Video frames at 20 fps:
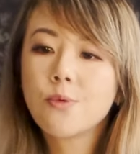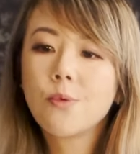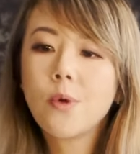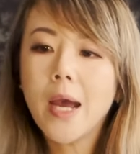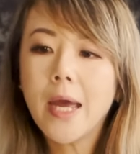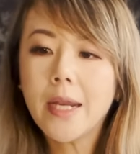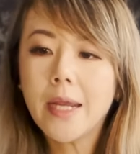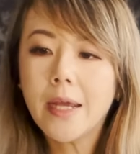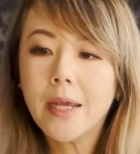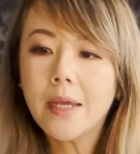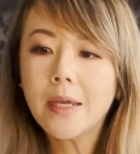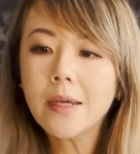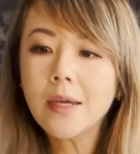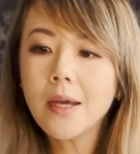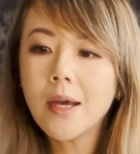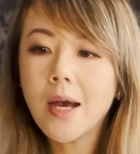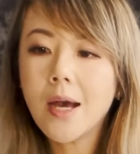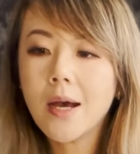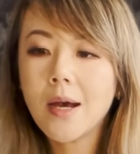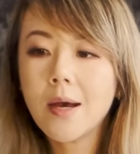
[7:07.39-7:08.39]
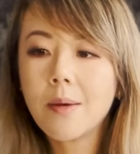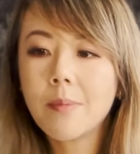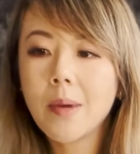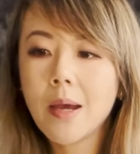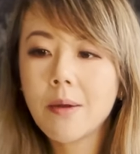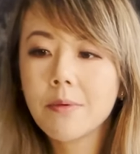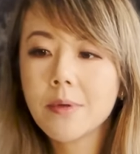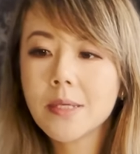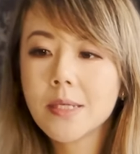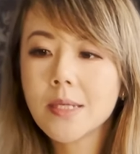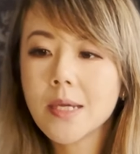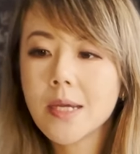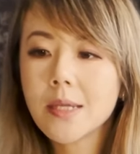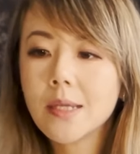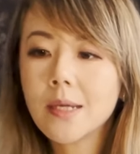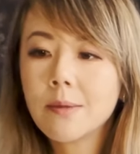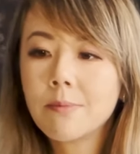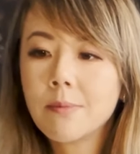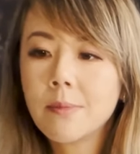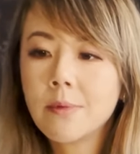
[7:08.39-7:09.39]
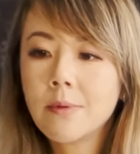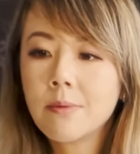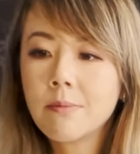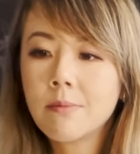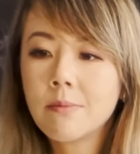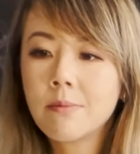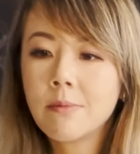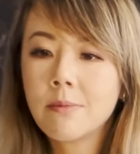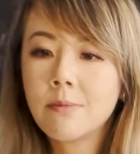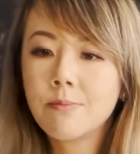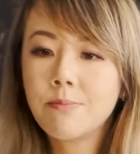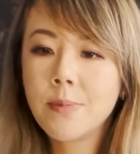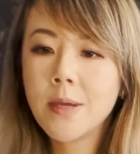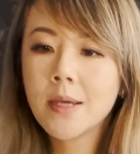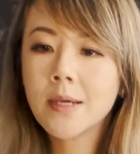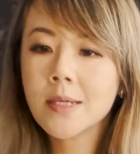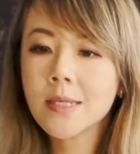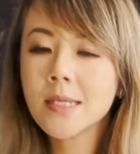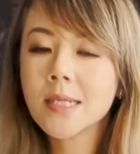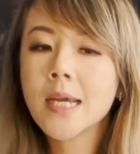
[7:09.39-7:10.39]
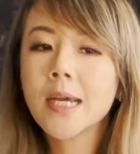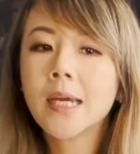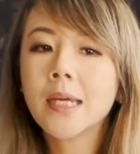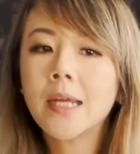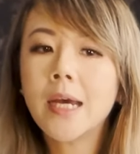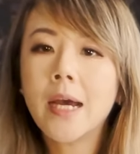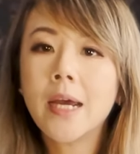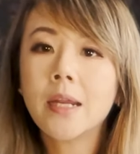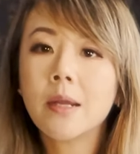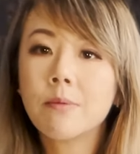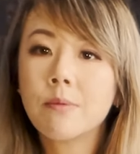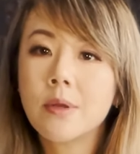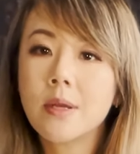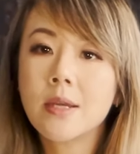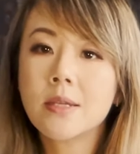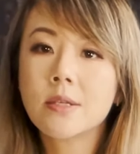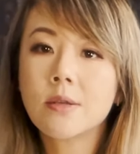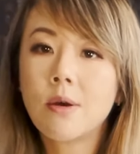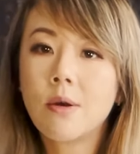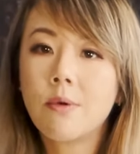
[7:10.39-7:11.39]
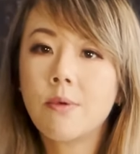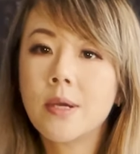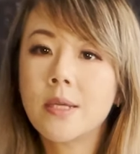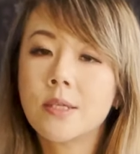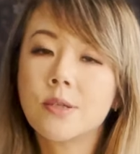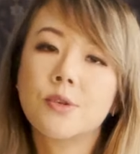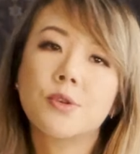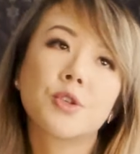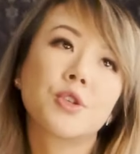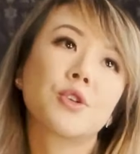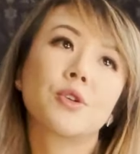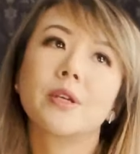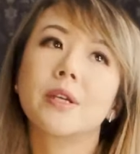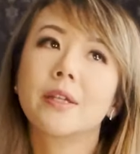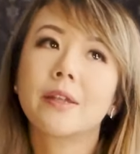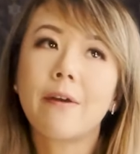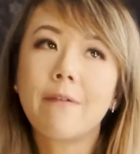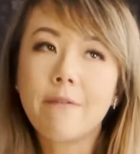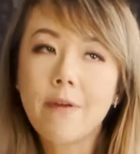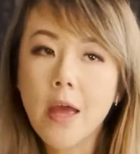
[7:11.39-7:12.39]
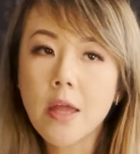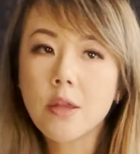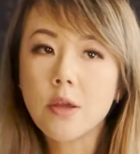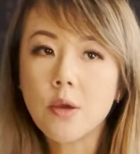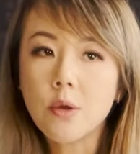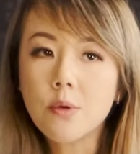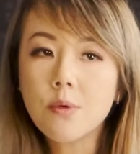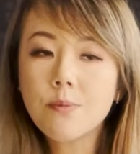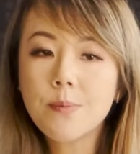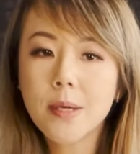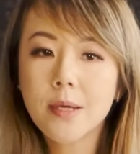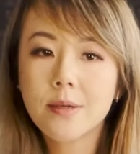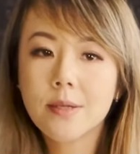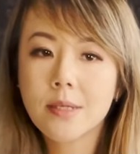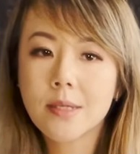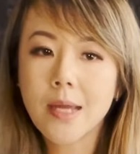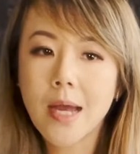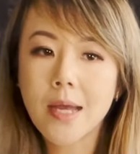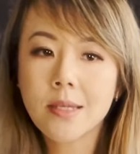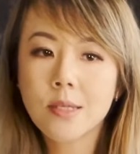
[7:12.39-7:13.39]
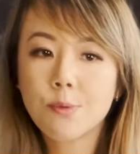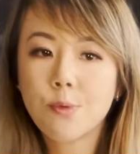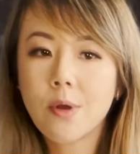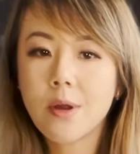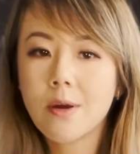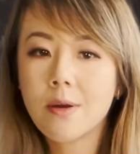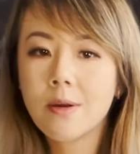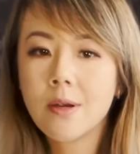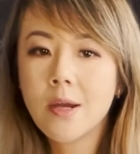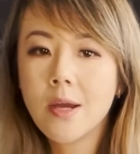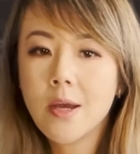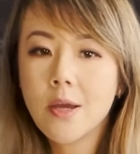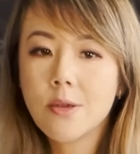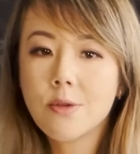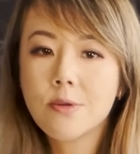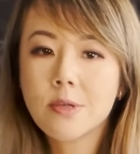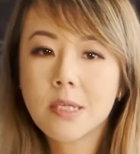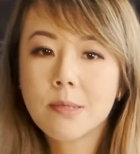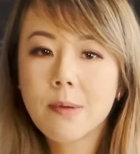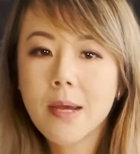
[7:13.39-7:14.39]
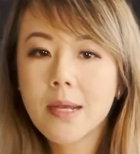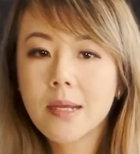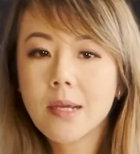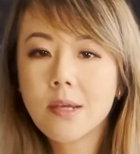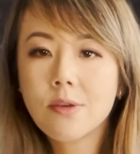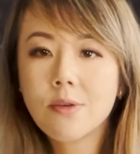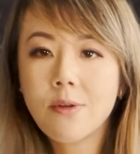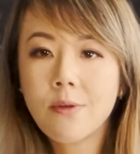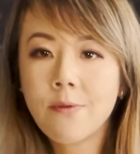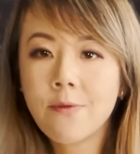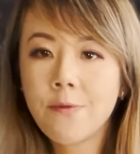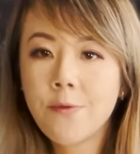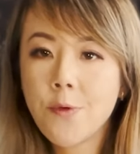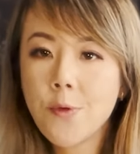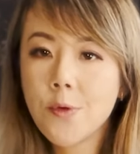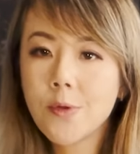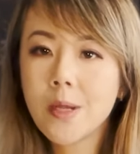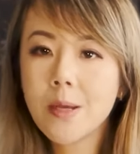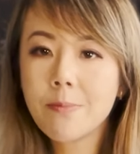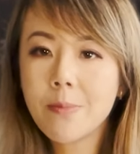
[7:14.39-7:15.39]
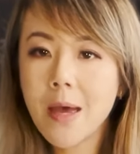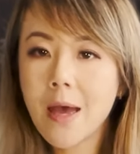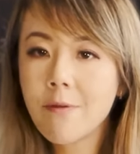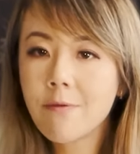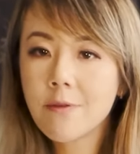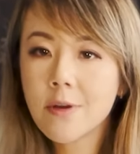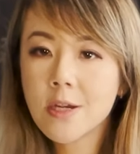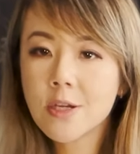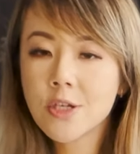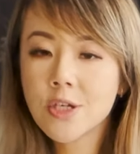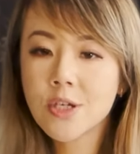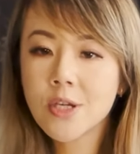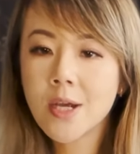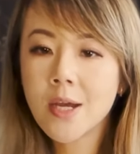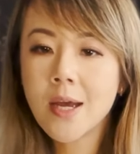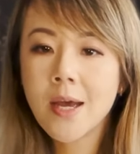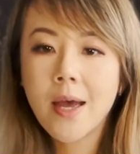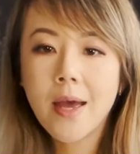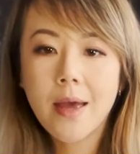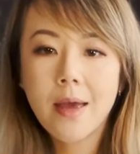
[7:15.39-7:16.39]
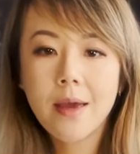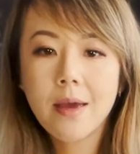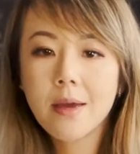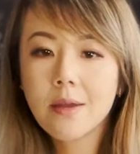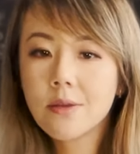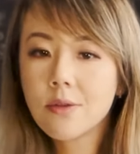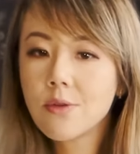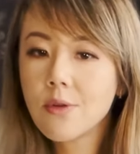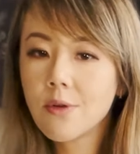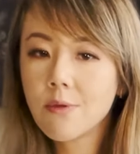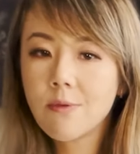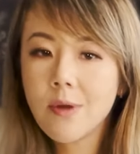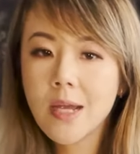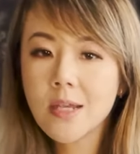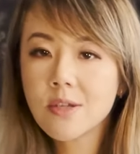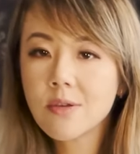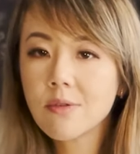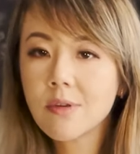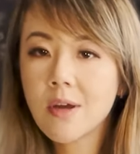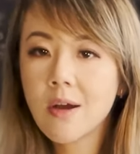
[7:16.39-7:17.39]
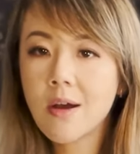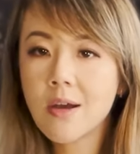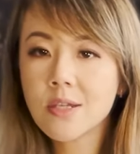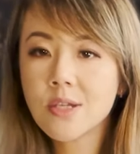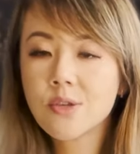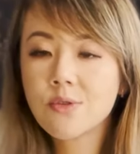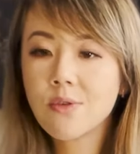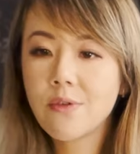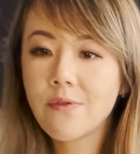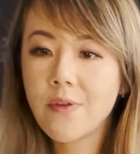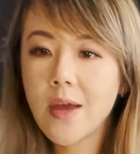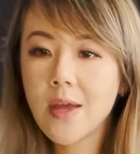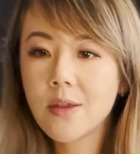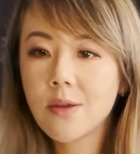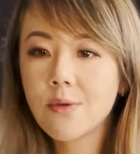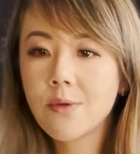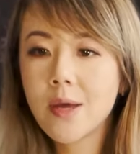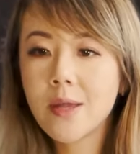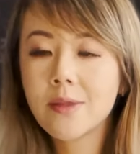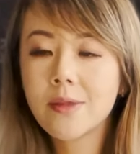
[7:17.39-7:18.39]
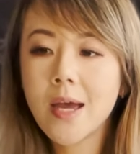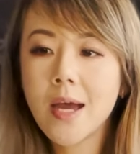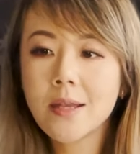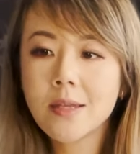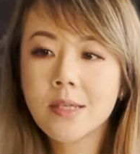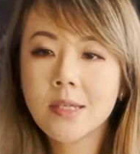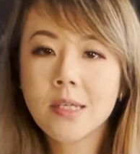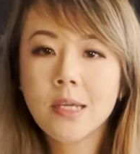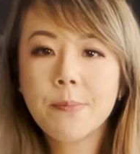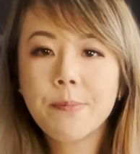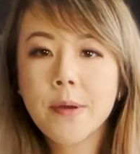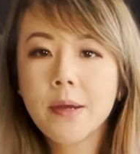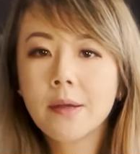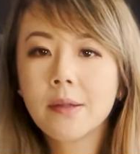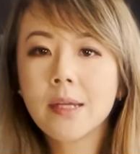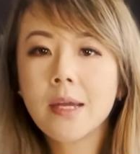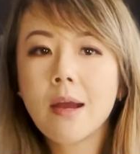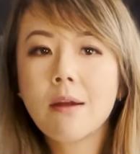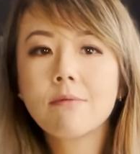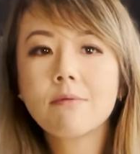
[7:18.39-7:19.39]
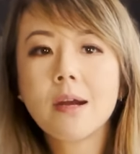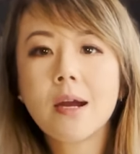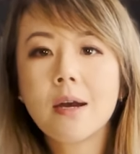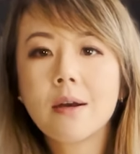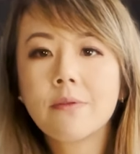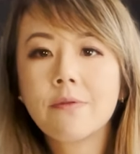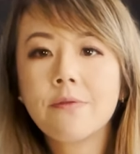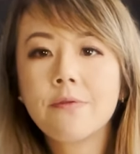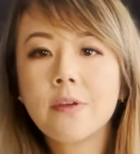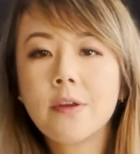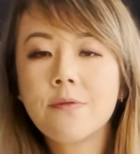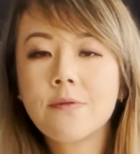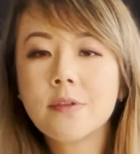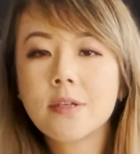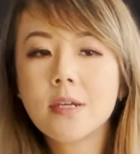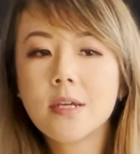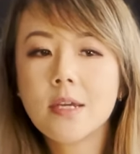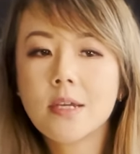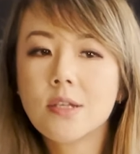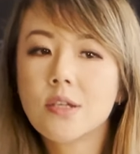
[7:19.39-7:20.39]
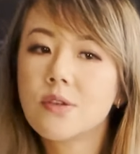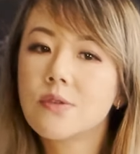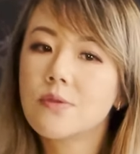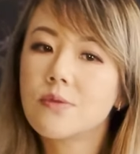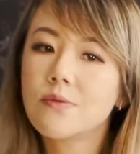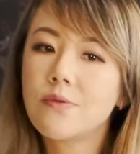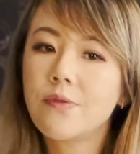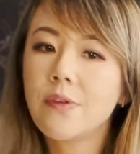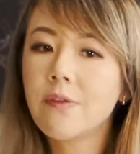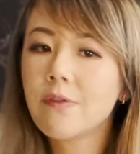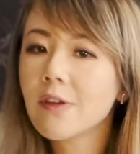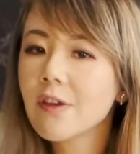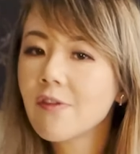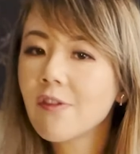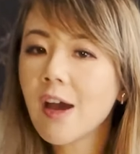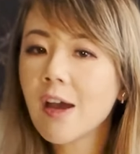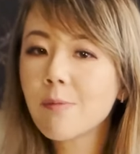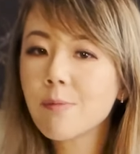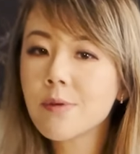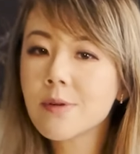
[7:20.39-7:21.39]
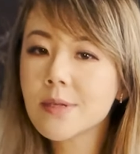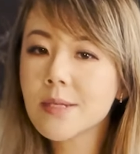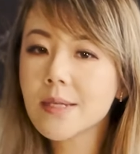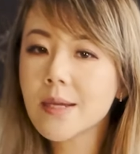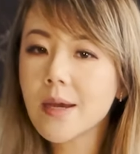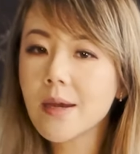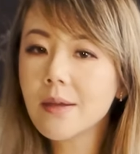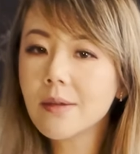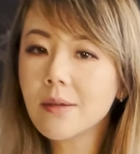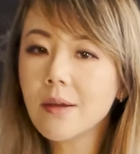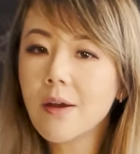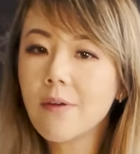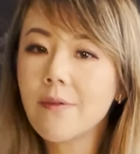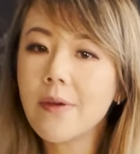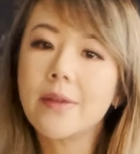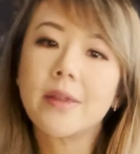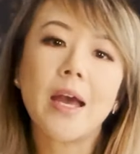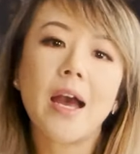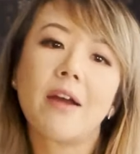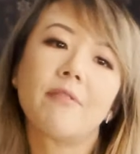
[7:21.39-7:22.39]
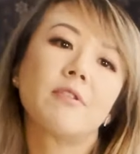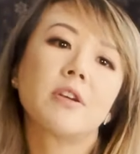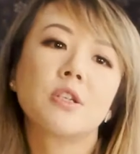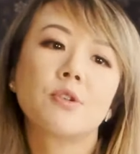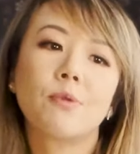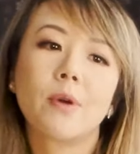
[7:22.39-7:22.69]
wedding, I would say the biggest ticket item is always usually the venue, because that's where you're spending your food and beverage and your rental cost to a venue, and that's typically around 50 to 55% of an average